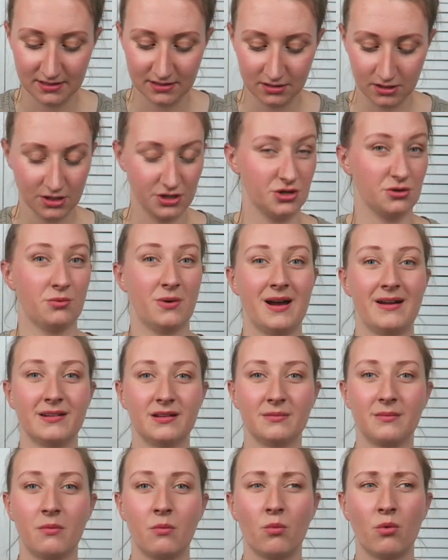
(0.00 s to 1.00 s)
because you're
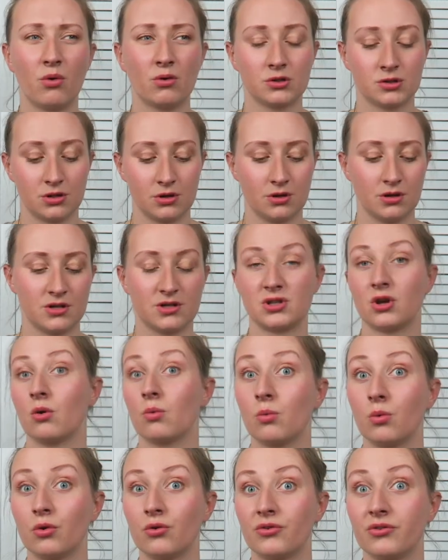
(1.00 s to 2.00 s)
wearing them in water
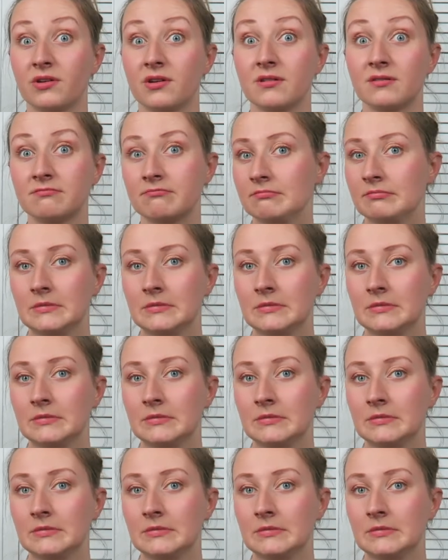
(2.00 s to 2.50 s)
salt water